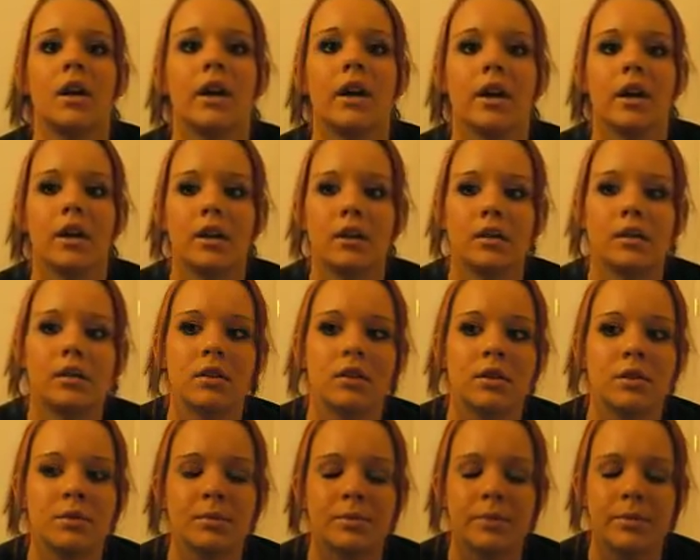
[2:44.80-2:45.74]
And
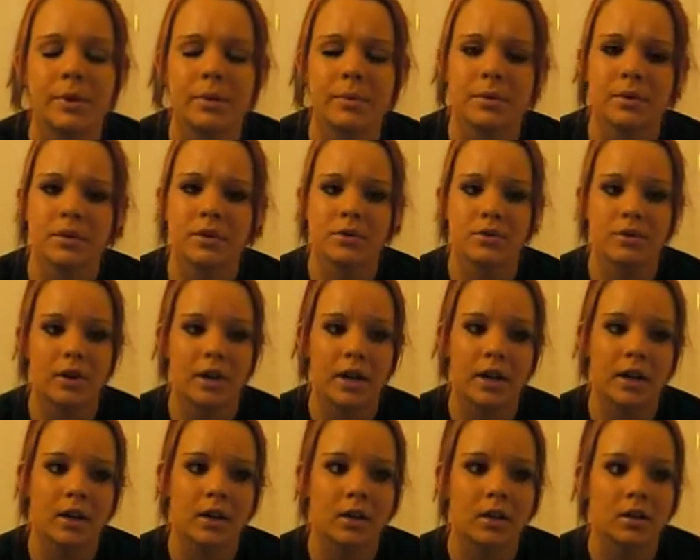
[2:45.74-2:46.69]
we would
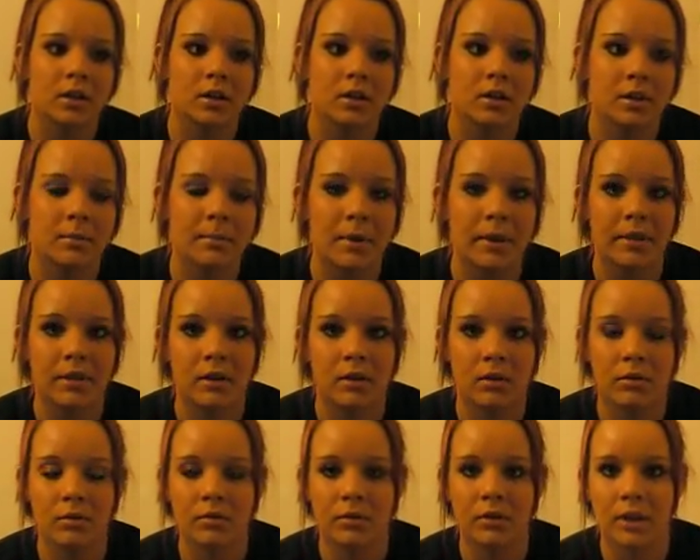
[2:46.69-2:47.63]
trade the
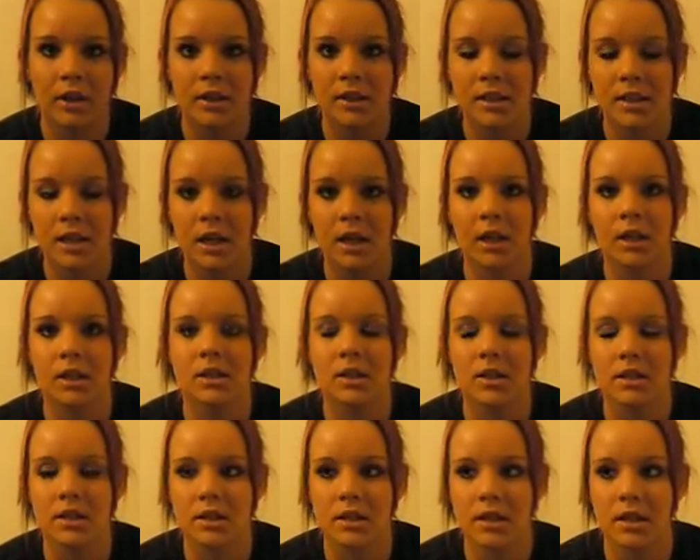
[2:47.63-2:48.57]
methadone for like Xannies
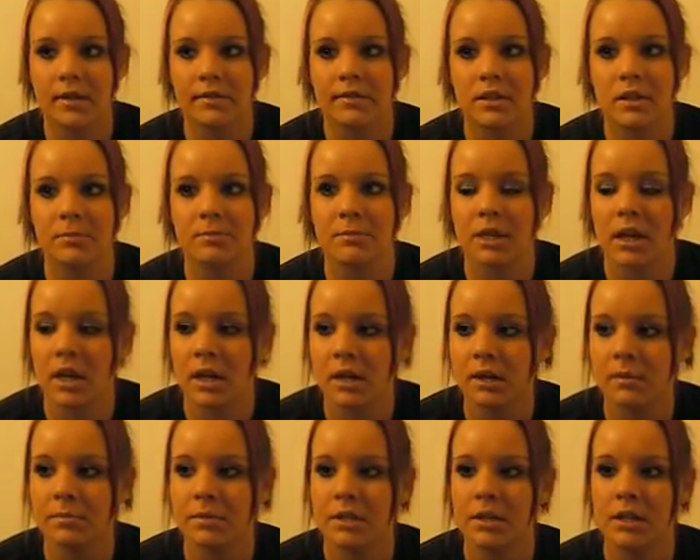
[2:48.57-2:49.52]
and stuff
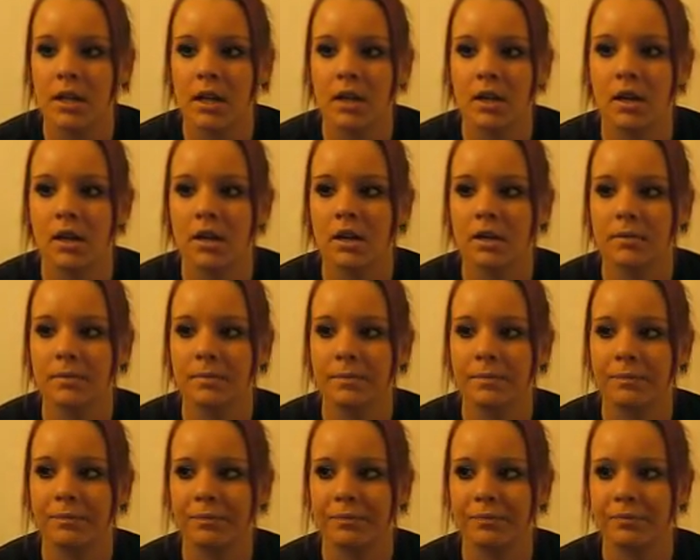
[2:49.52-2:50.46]
sometimes,
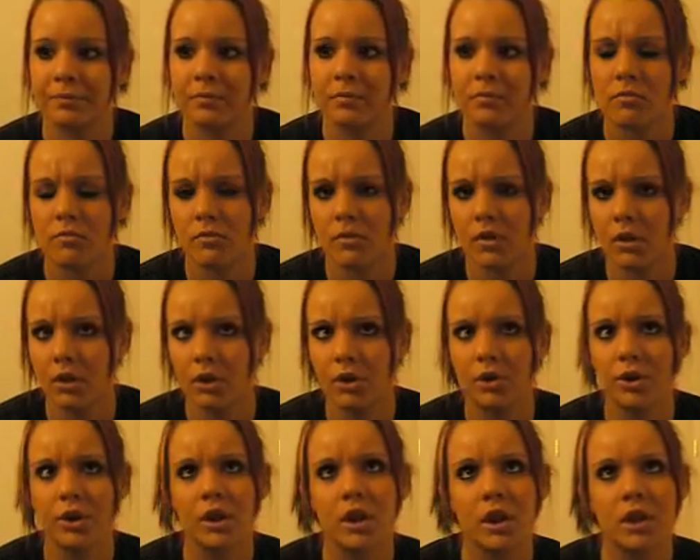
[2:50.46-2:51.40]
and
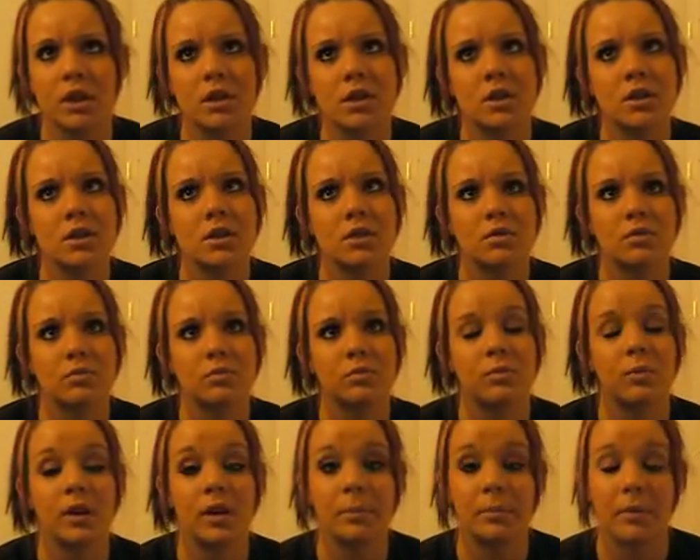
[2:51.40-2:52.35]
New Year's
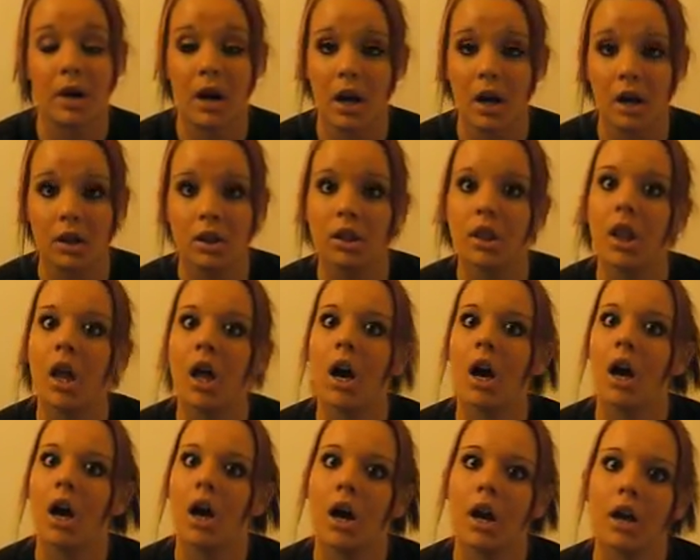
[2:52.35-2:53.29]
we bought a
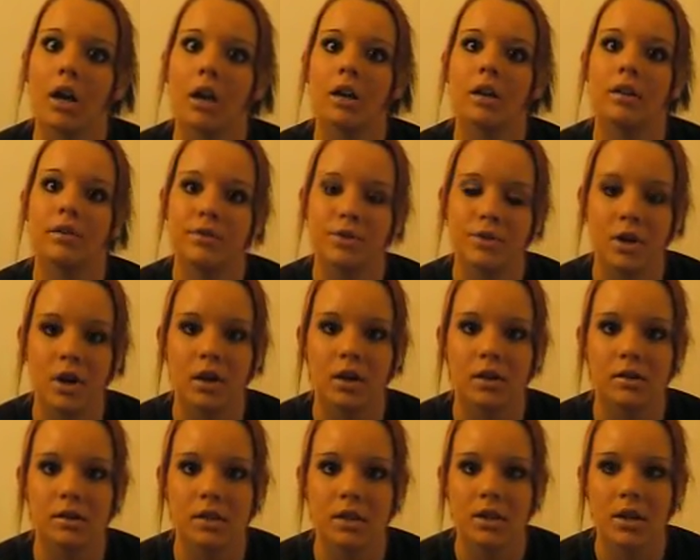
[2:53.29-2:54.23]
lot of
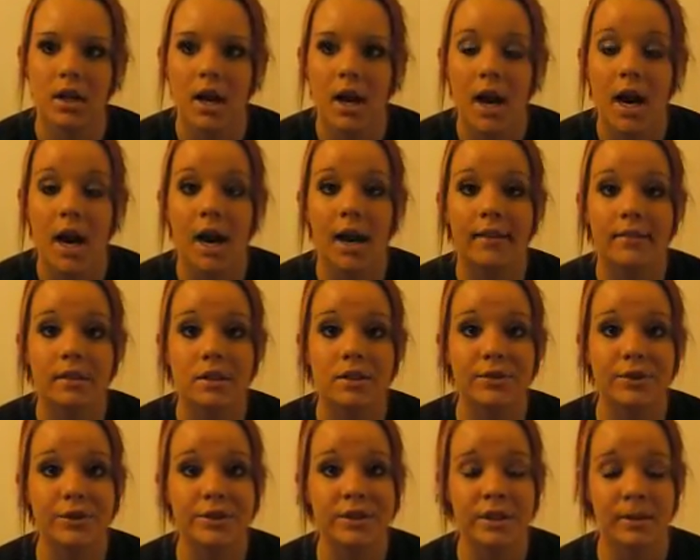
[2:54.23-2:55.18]
drugs, and that's
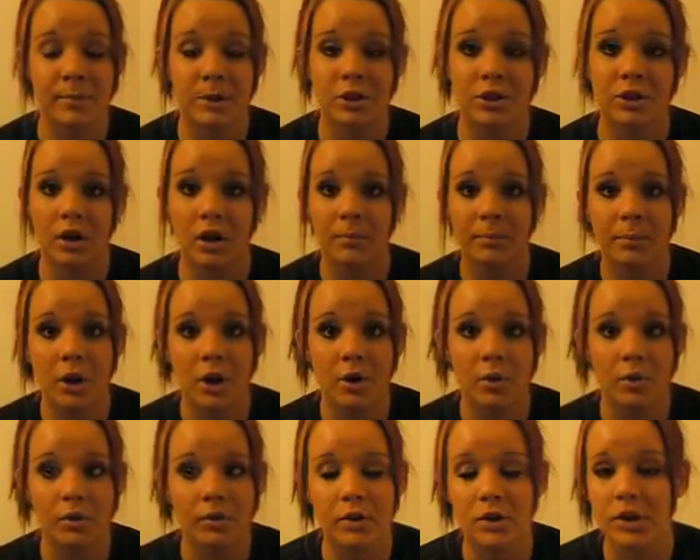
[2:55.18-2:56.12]
the first time I shot up
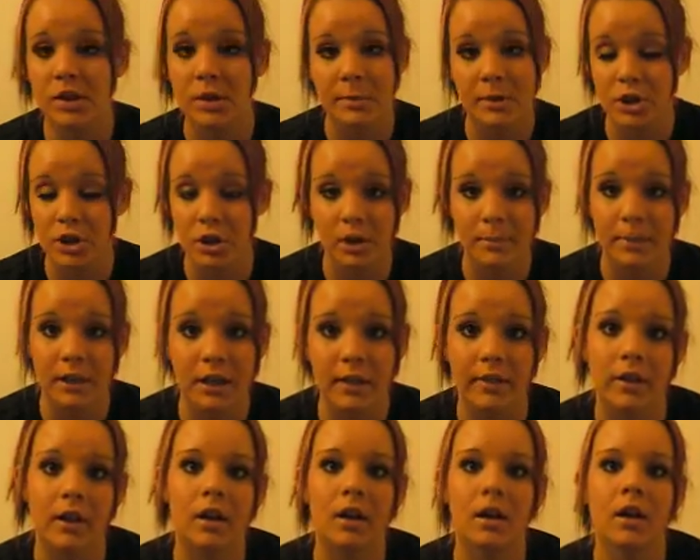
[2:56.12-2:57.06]
coke, first time I shot up
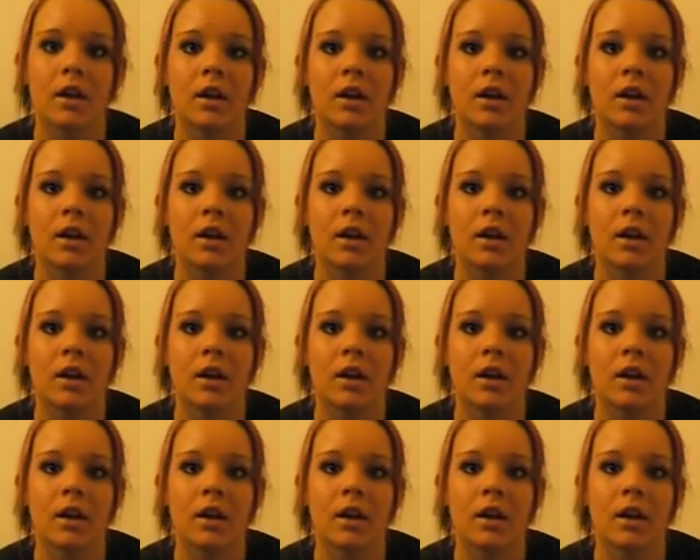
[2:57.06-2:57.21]
anything,